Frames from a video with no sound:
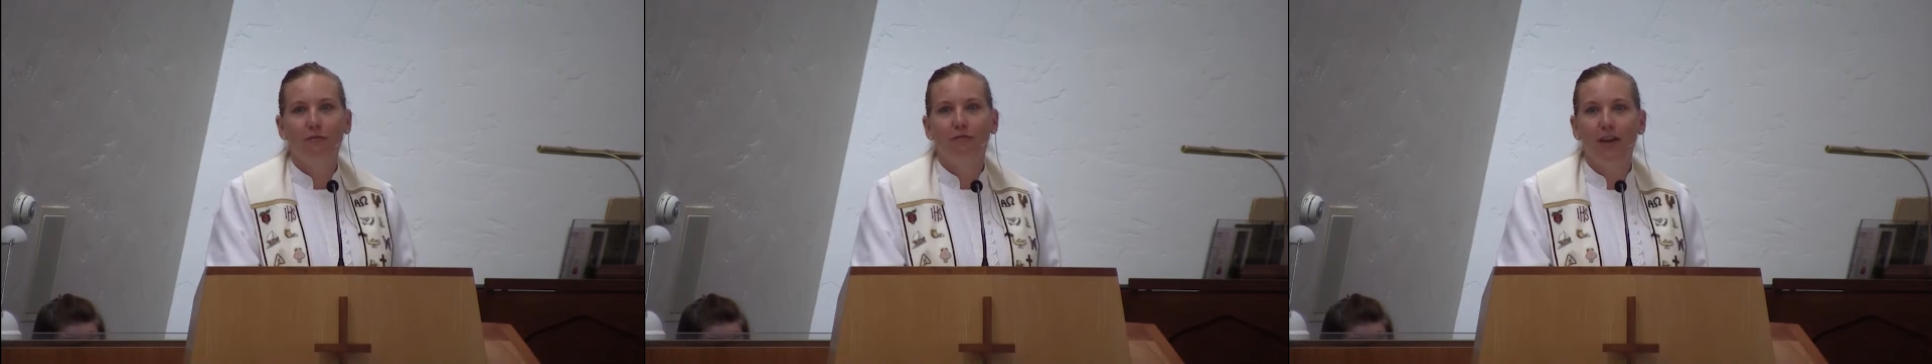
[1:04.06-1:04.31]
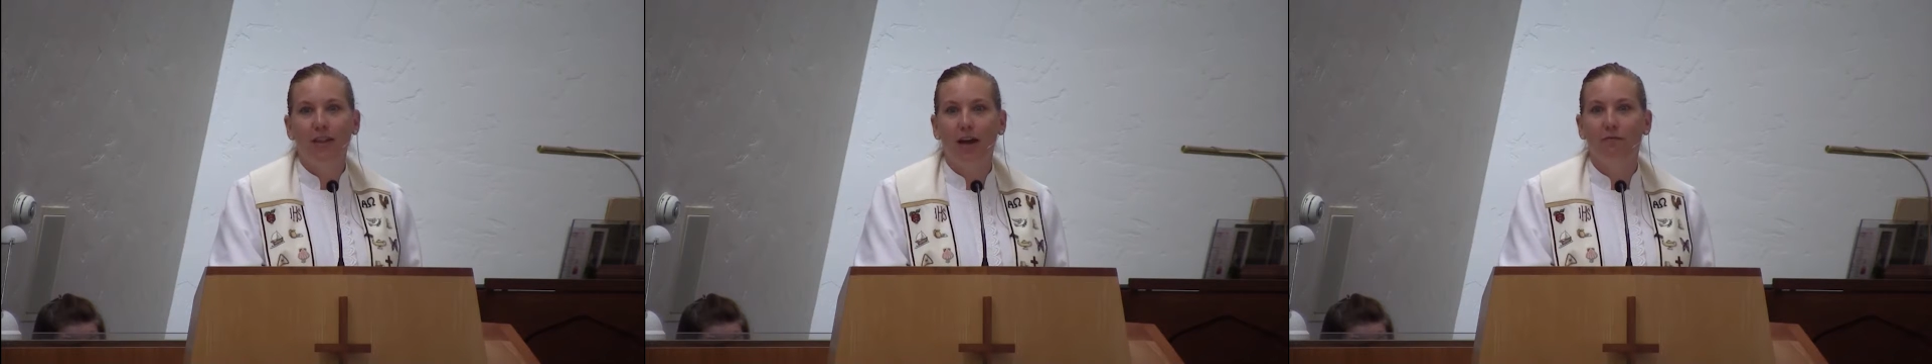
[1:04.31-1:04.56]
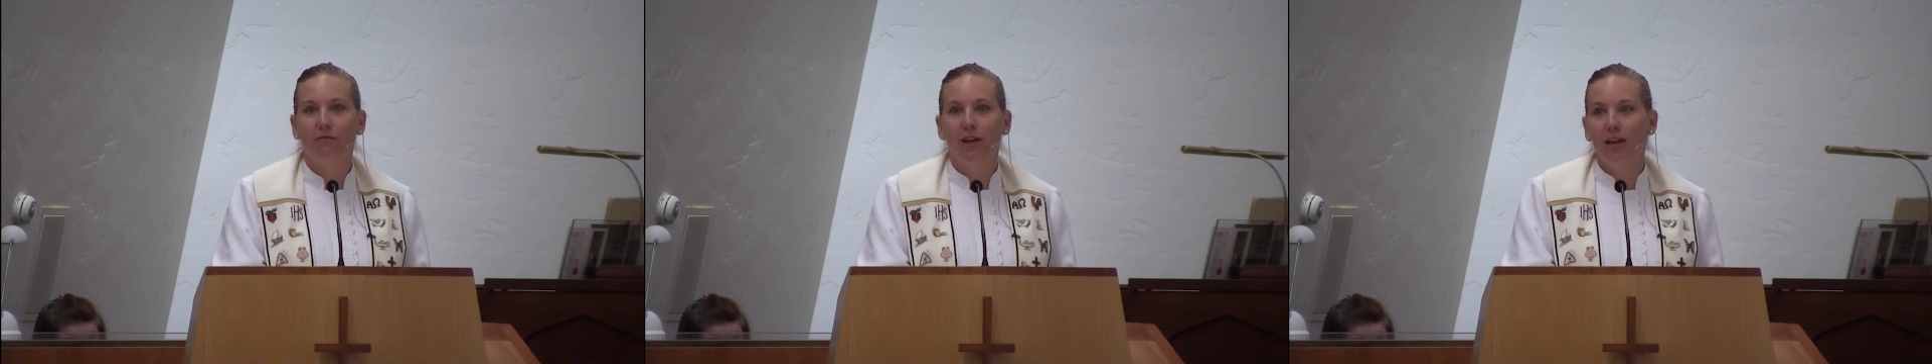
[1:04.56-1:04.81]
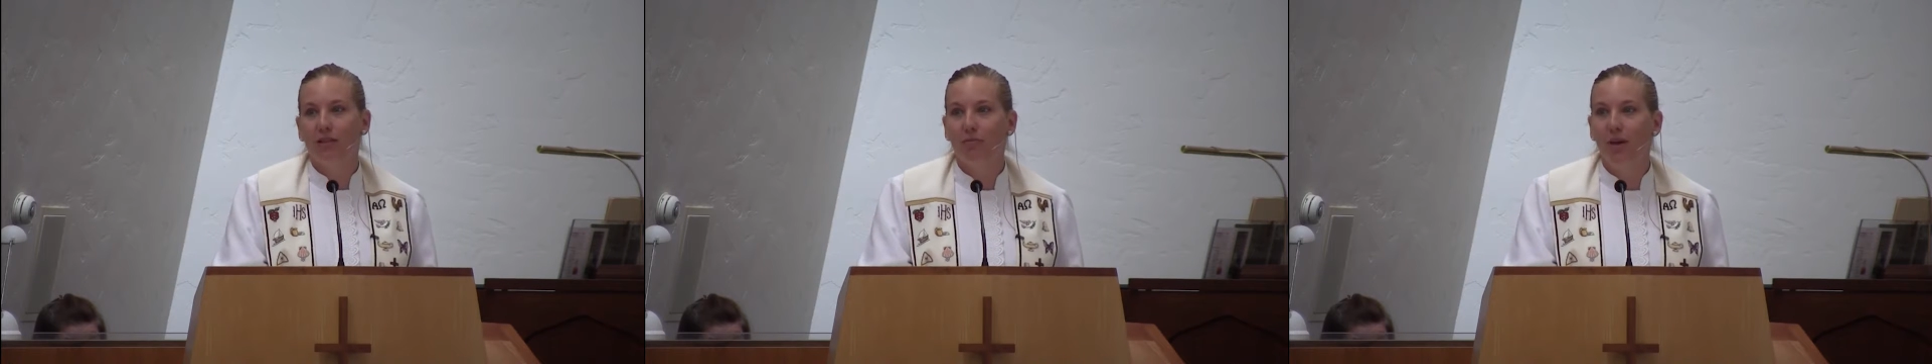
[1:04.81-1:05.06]
that
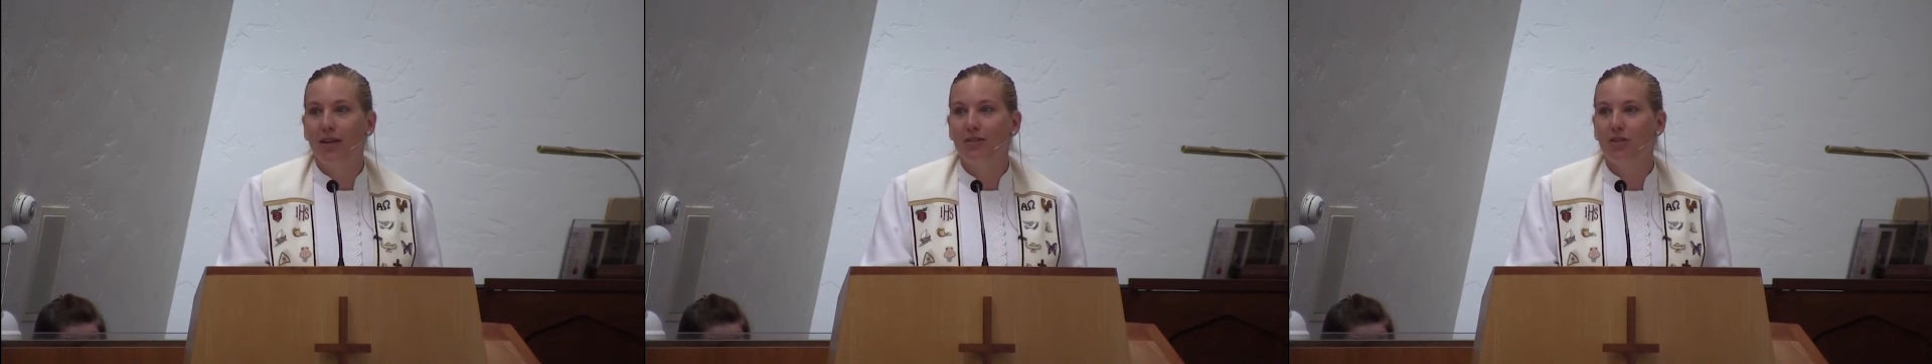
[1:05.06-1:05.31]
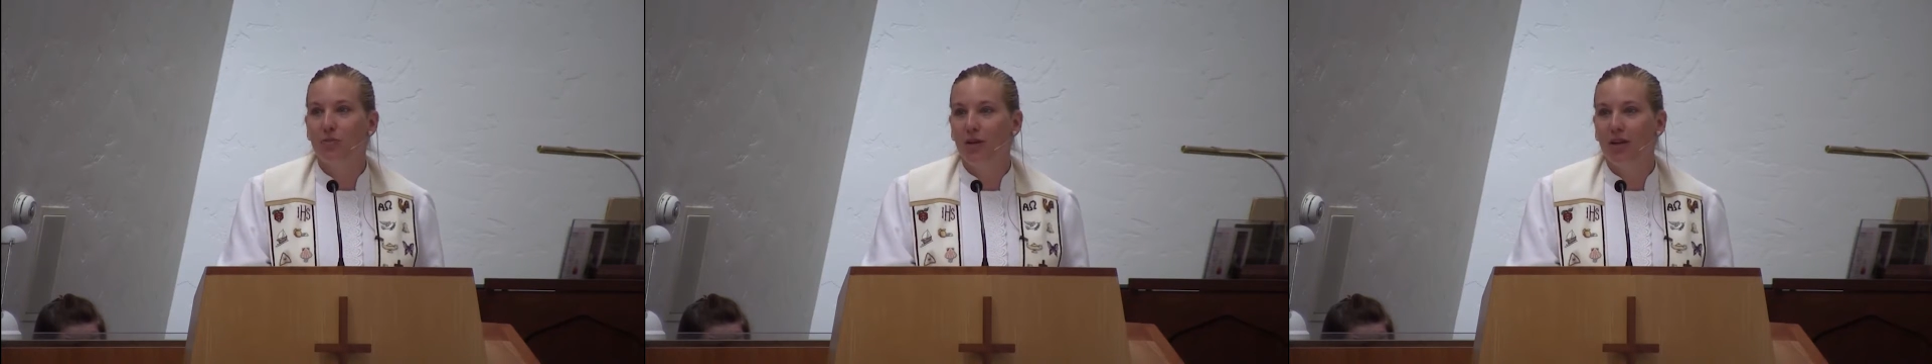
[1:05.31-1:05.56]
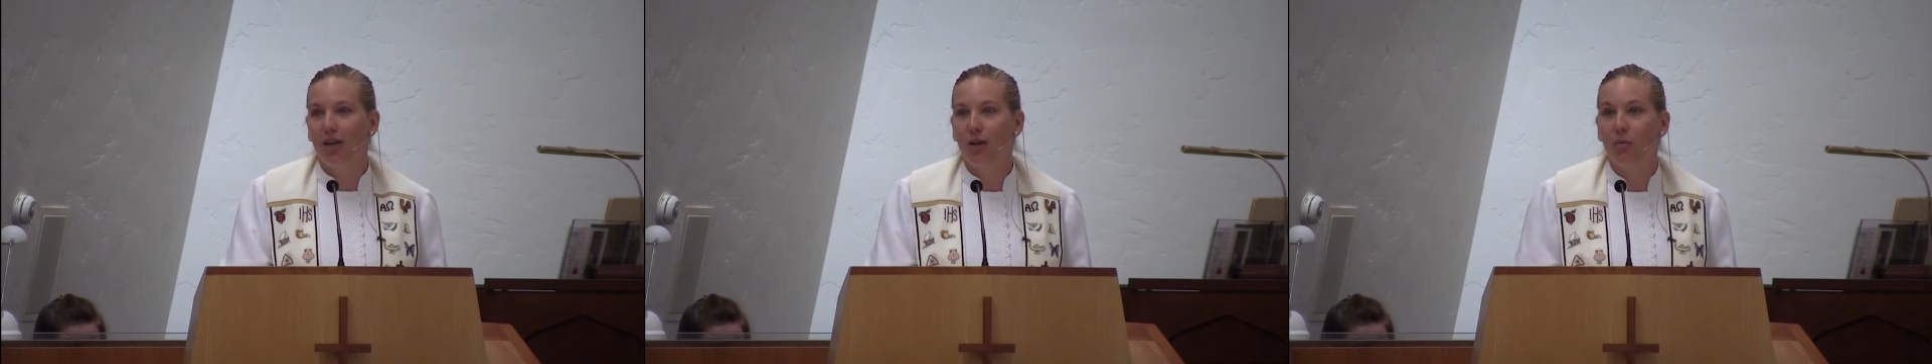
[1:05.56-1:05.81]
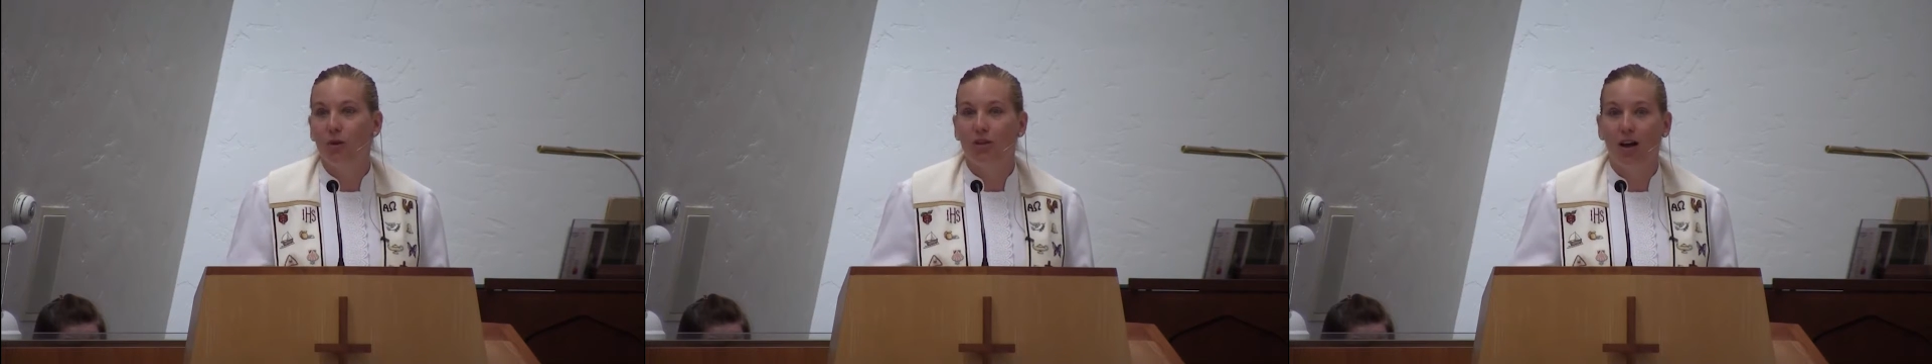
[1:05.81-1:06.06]
faith meant
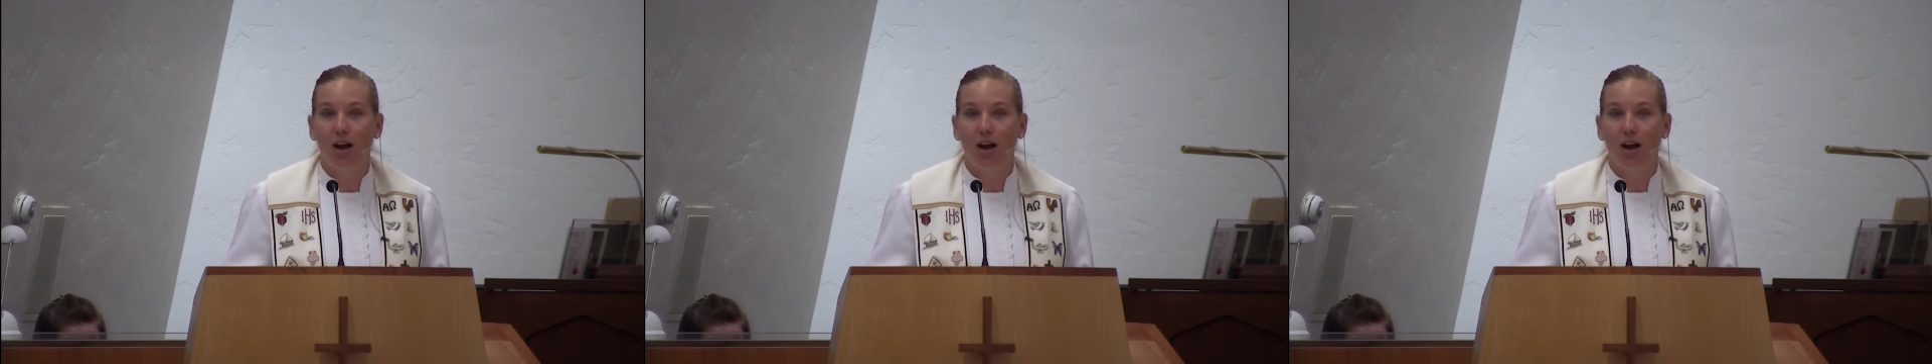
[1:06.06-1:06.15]
speaking with